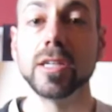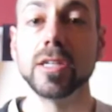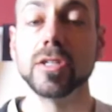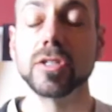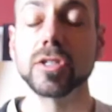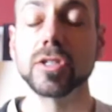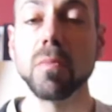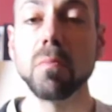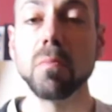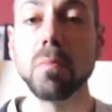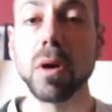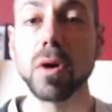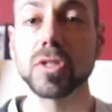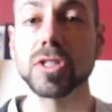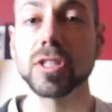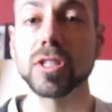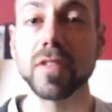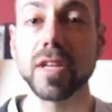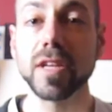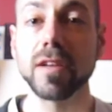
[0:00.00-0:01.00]
So
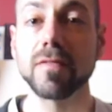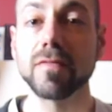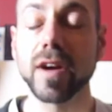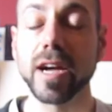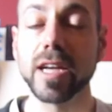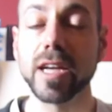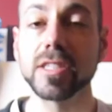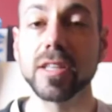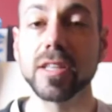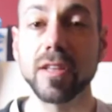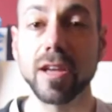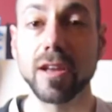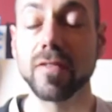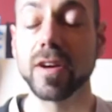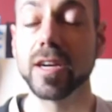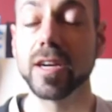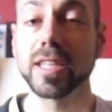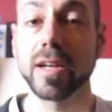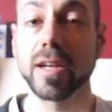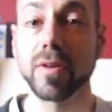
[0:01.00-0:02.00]
most of the advice, and the
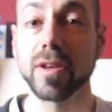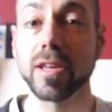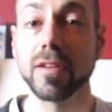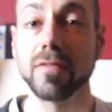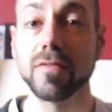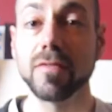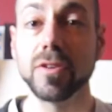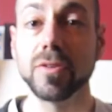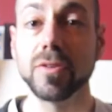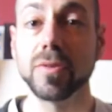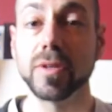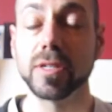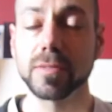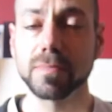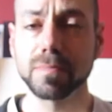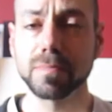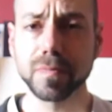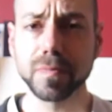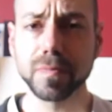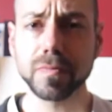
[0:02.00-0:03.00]
advice I would give you,
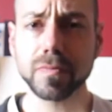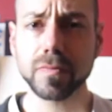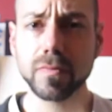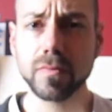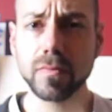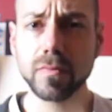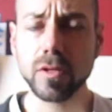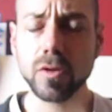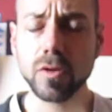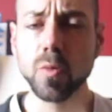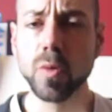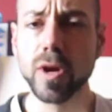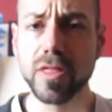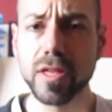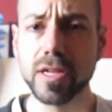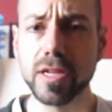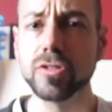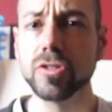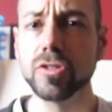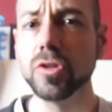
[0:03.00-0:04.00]
is
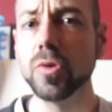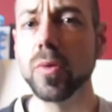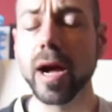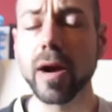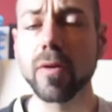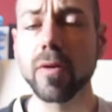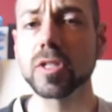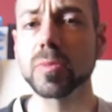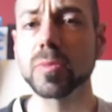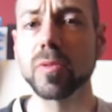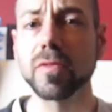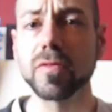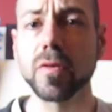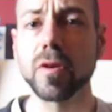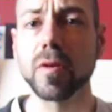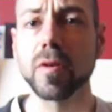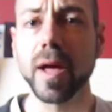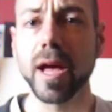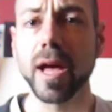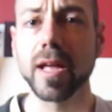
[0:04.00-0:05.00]
within 2 hours
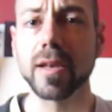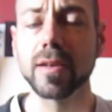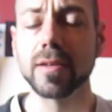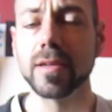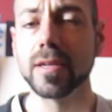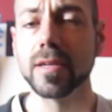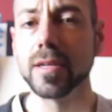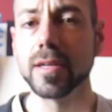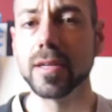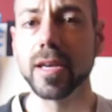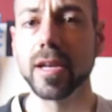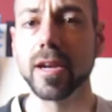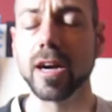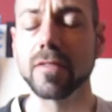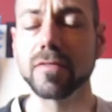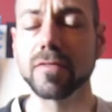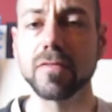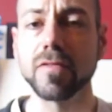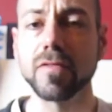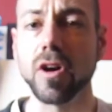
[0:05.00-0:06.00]
before bed, get
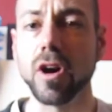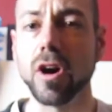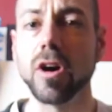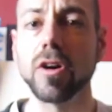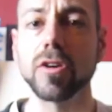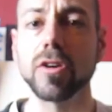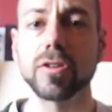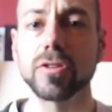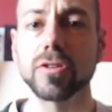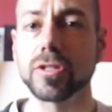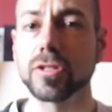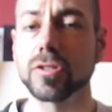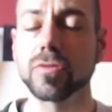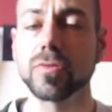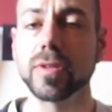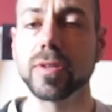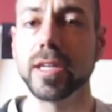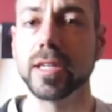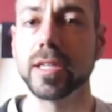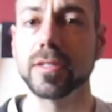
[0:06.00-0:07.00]
off of all your
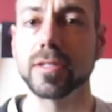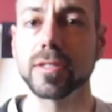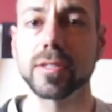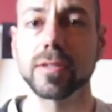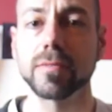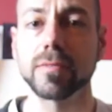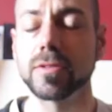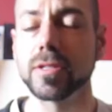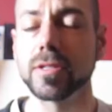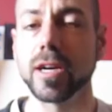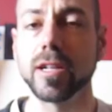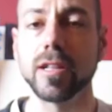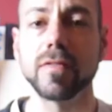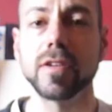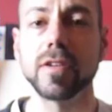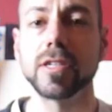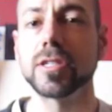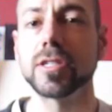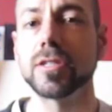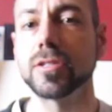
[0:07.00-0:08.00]
screens,
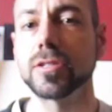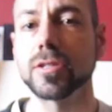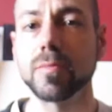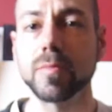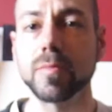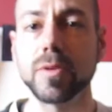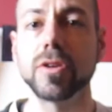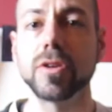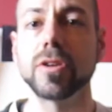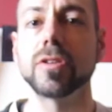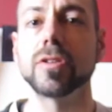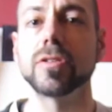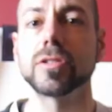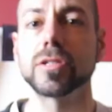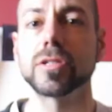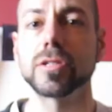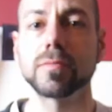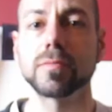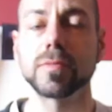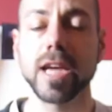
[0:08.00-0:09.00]
televisions,
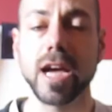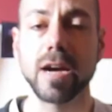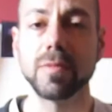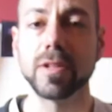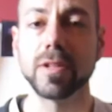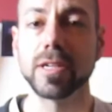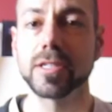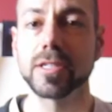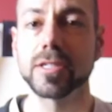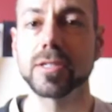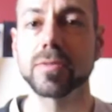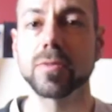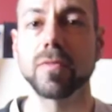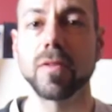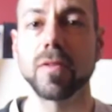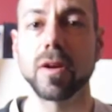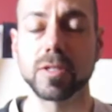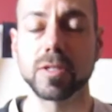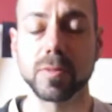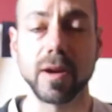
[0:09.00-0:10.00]
computers, tablets,
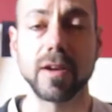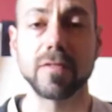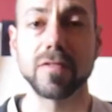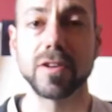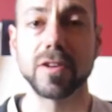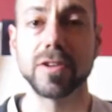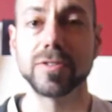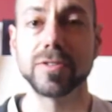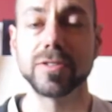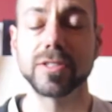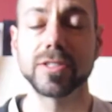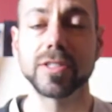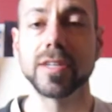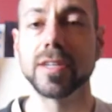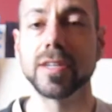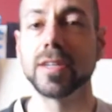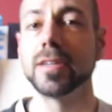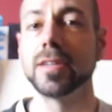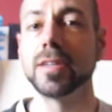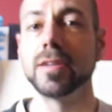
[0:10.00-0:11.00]
smartphones.
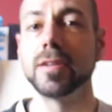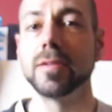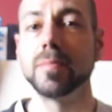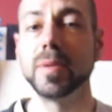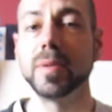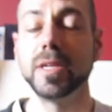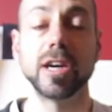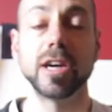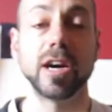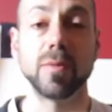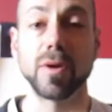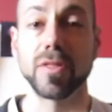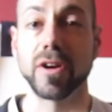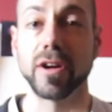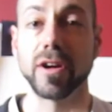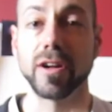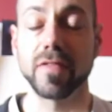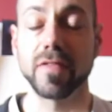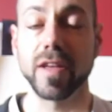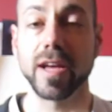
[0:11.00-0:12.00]
Be done with
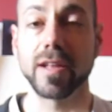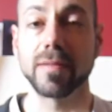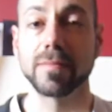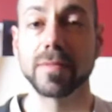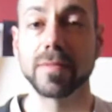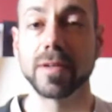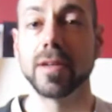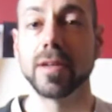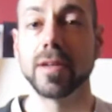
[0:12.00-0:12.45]
all of that.